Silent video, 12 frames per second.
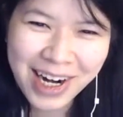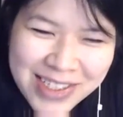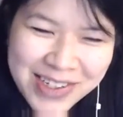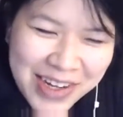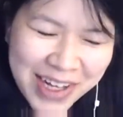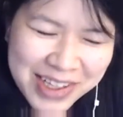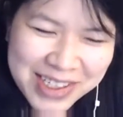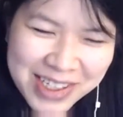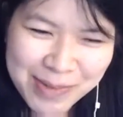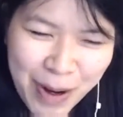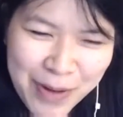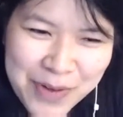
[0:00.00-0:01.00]
So yeah, that's
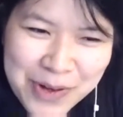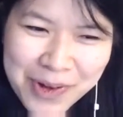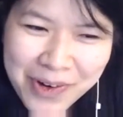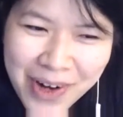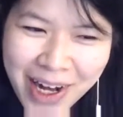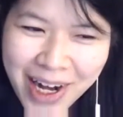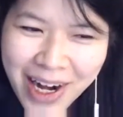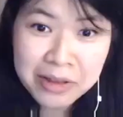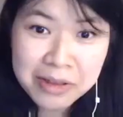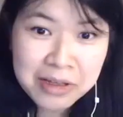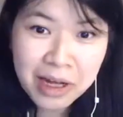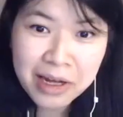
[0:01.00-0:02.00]
just my view though. I
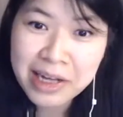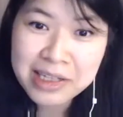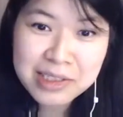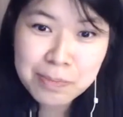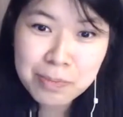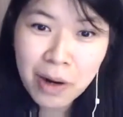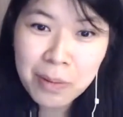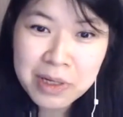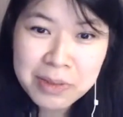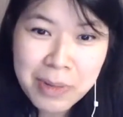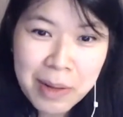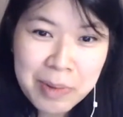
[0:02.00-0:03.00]
think that's
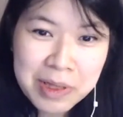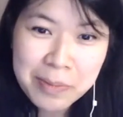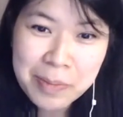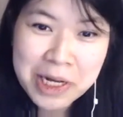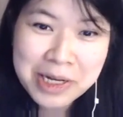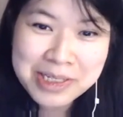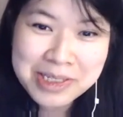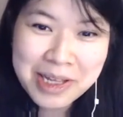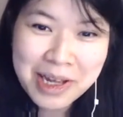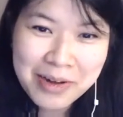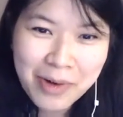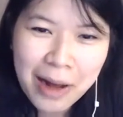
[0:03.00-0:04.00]
probably maybe the biggest
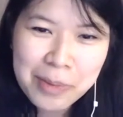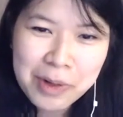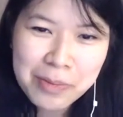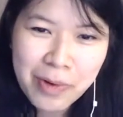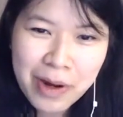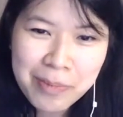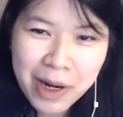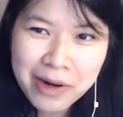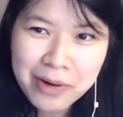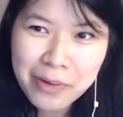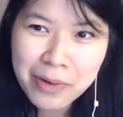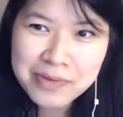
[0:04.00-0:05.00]
thing. I built Brain
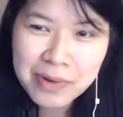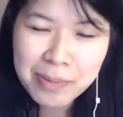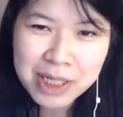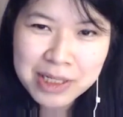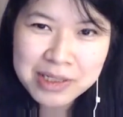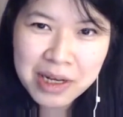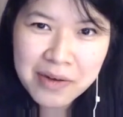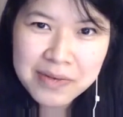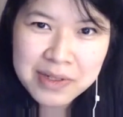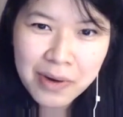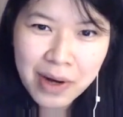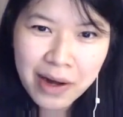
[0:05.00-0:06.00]
Pint OS for myself.
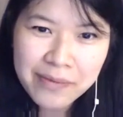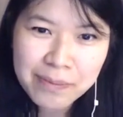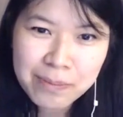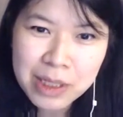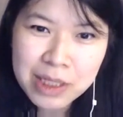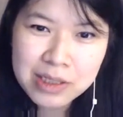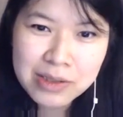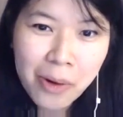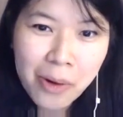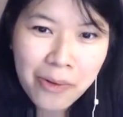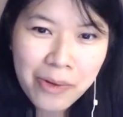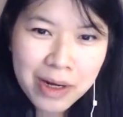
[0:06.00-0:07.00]
So I've been
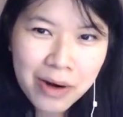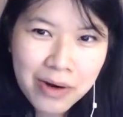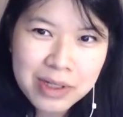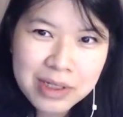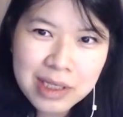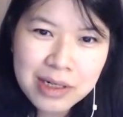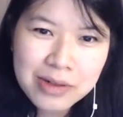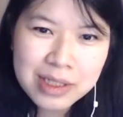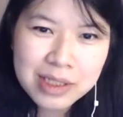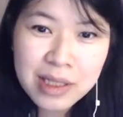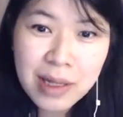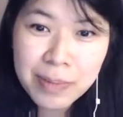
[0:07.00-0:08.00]
storing all these little
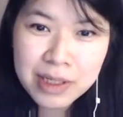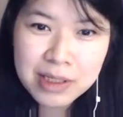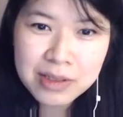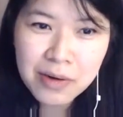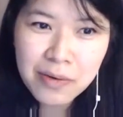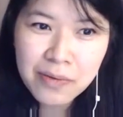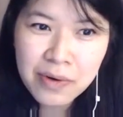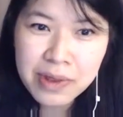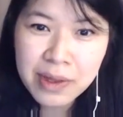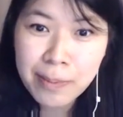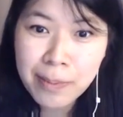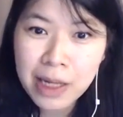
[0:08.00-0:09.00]
snippets over
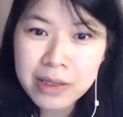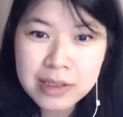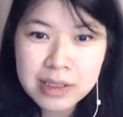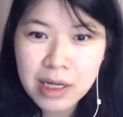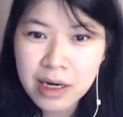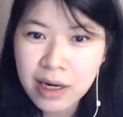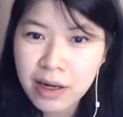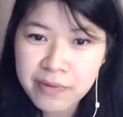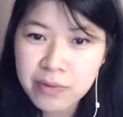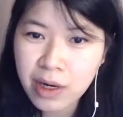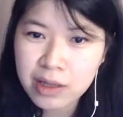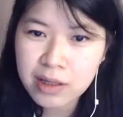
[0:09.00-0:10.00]
the months that I
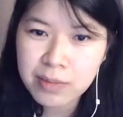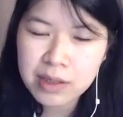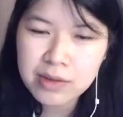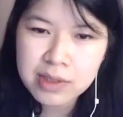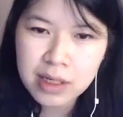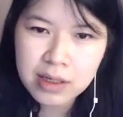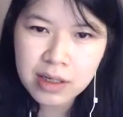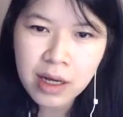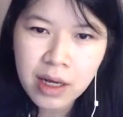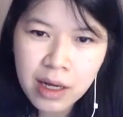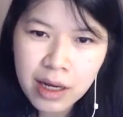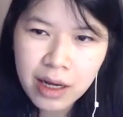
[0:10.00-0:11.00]
have created my newsletter
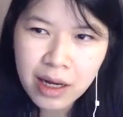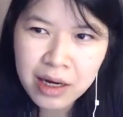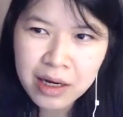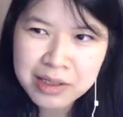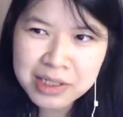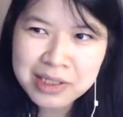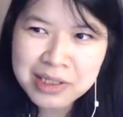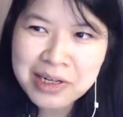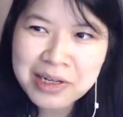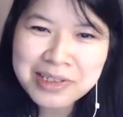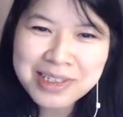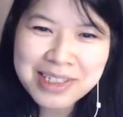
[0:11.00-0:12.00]
and just
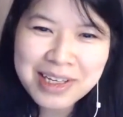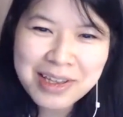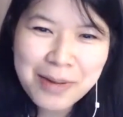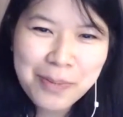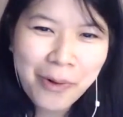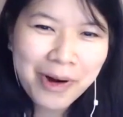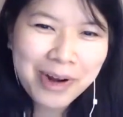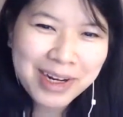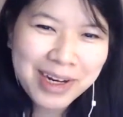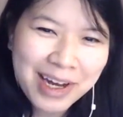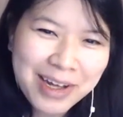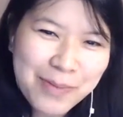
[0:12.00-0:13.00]
didn't see the point
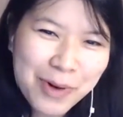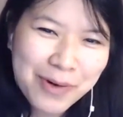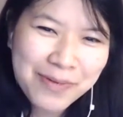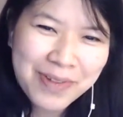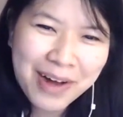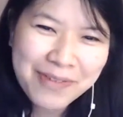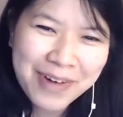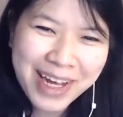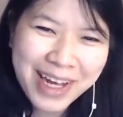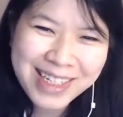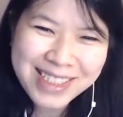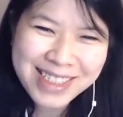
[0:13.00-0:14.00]
in adding more fluff, I
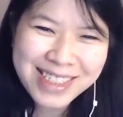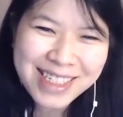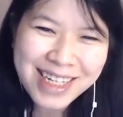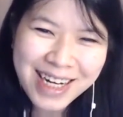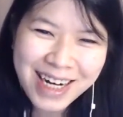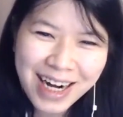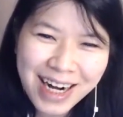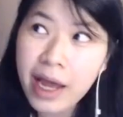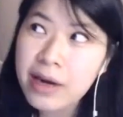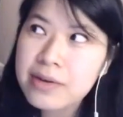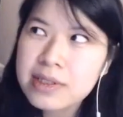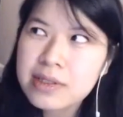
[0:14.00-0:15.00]
guess. Mm-hmm.
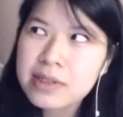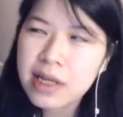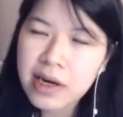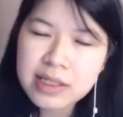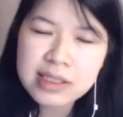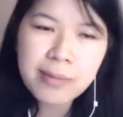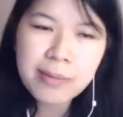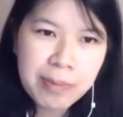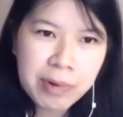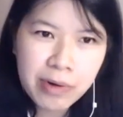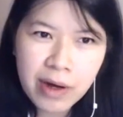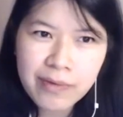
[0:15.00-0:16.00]
And also, there are some
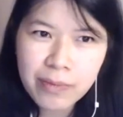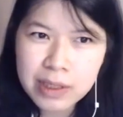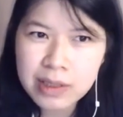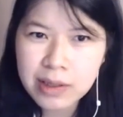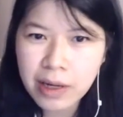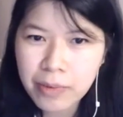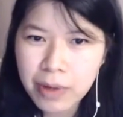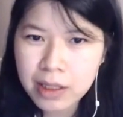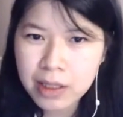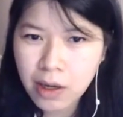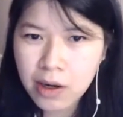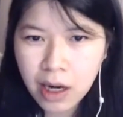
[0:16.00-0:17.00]
people who have written like
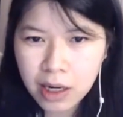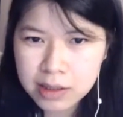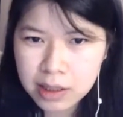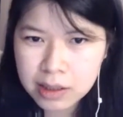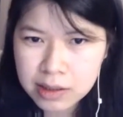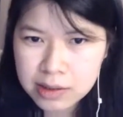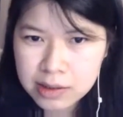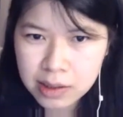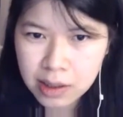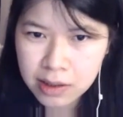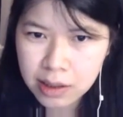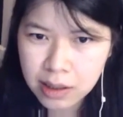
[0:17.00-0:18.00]
really long articles
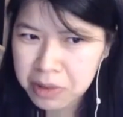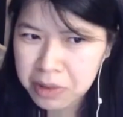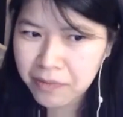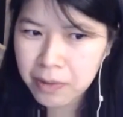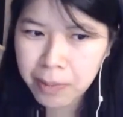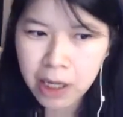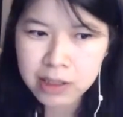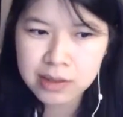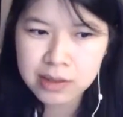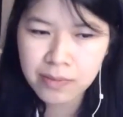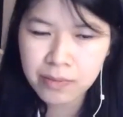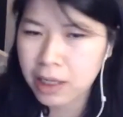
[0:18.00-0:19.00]
on different parts
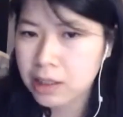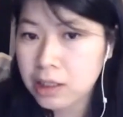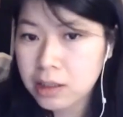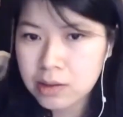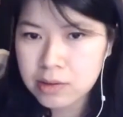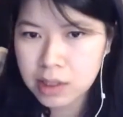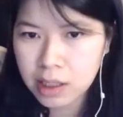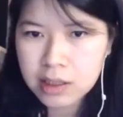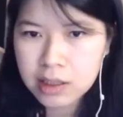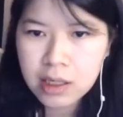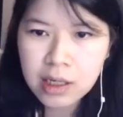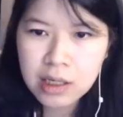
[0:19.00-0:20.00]
of writing a
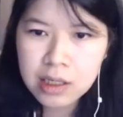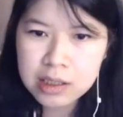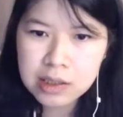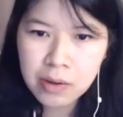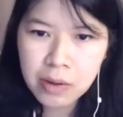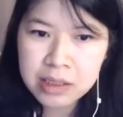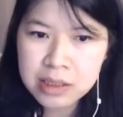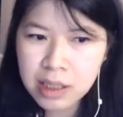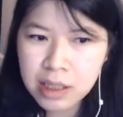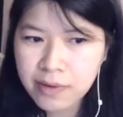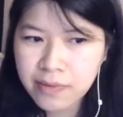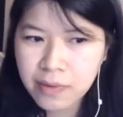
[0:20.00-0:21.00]
newsletter. So
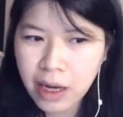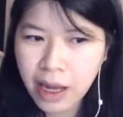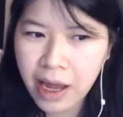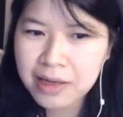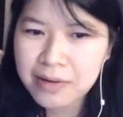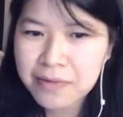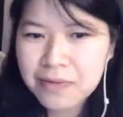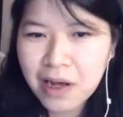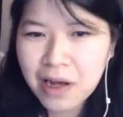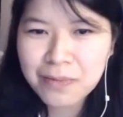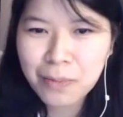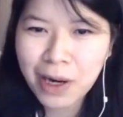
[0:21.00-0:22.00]
instead of adding
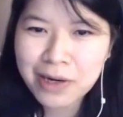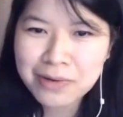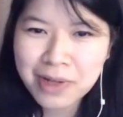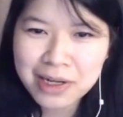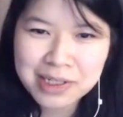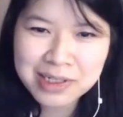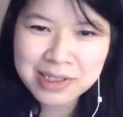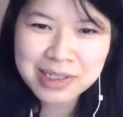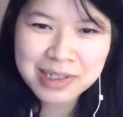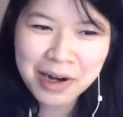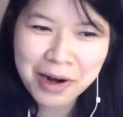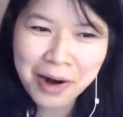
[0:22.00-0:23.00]
fluff, why don't I
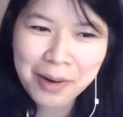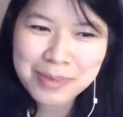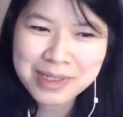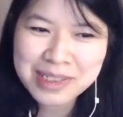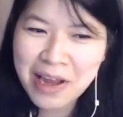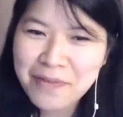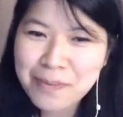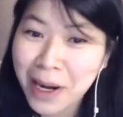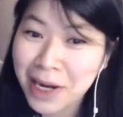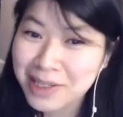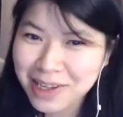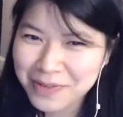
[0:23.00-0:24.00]
just um, save
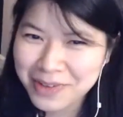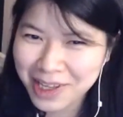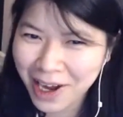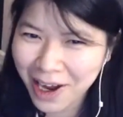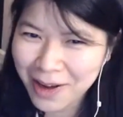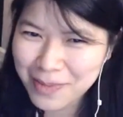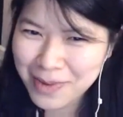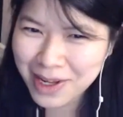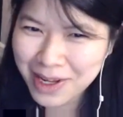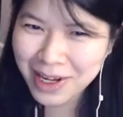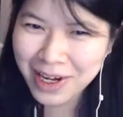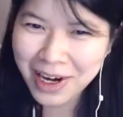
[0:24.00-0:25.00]
myself the time
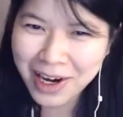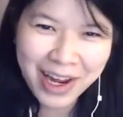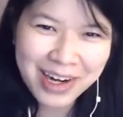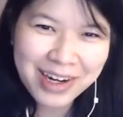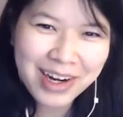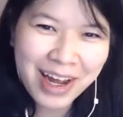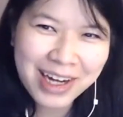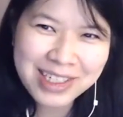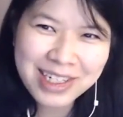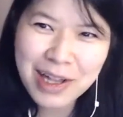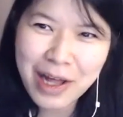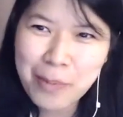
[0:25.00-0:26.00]
and
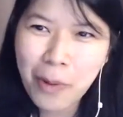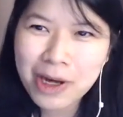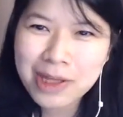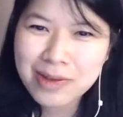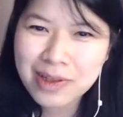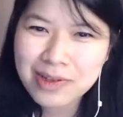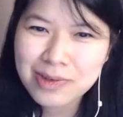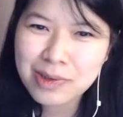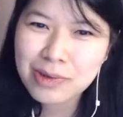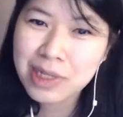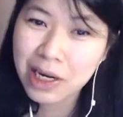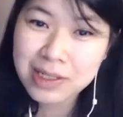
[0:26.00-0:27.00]
actually like point to,
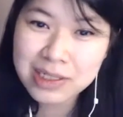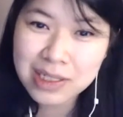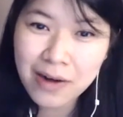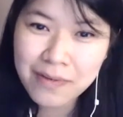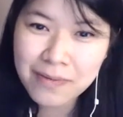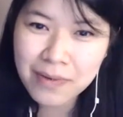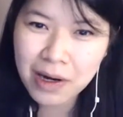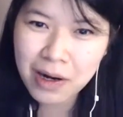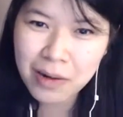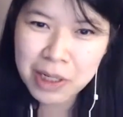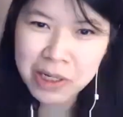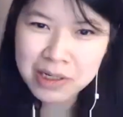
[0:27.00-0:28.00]
to their stuff uh,
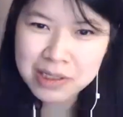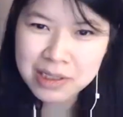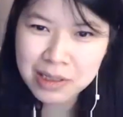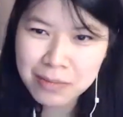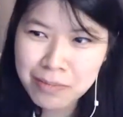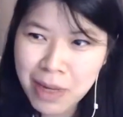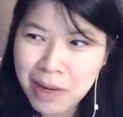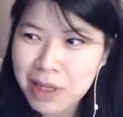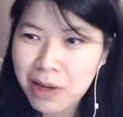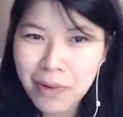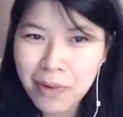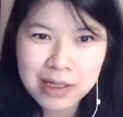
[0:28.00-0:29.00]
mm-hmm. because maybe
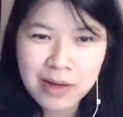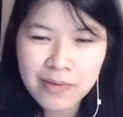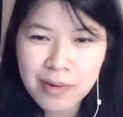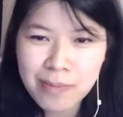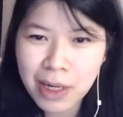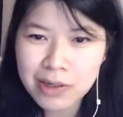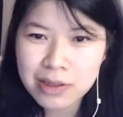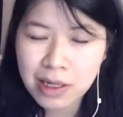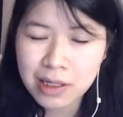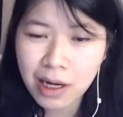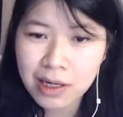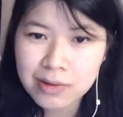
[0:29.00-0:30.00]
they write it even better
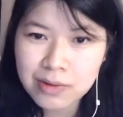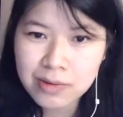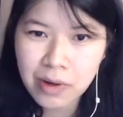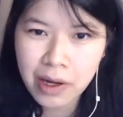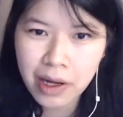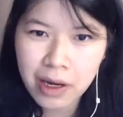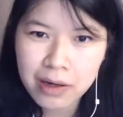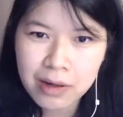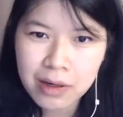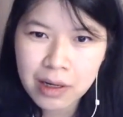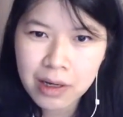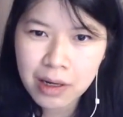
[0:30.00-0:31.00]
than I do. And
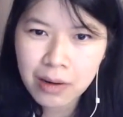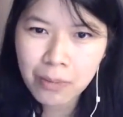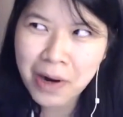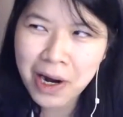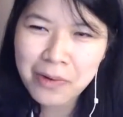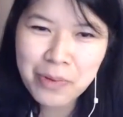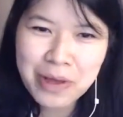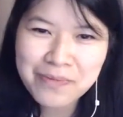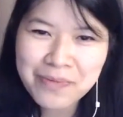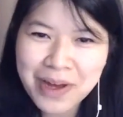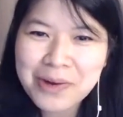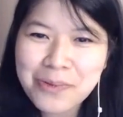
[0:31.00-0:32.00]
why
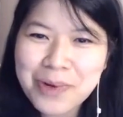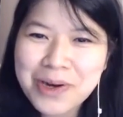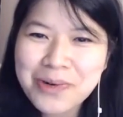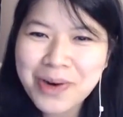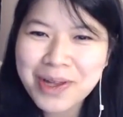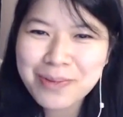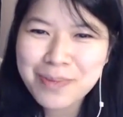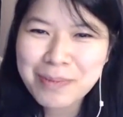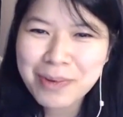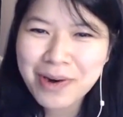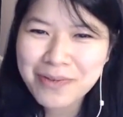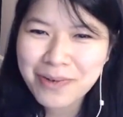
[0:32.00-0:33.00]
reinvent the wheel when
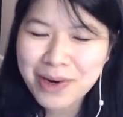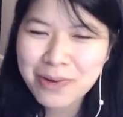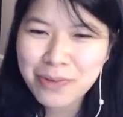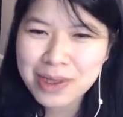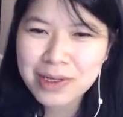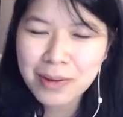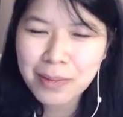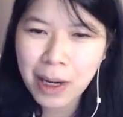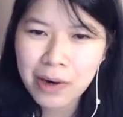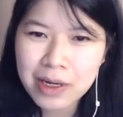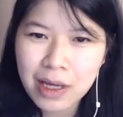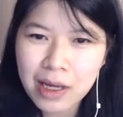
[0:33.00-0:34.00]
people have already written about it?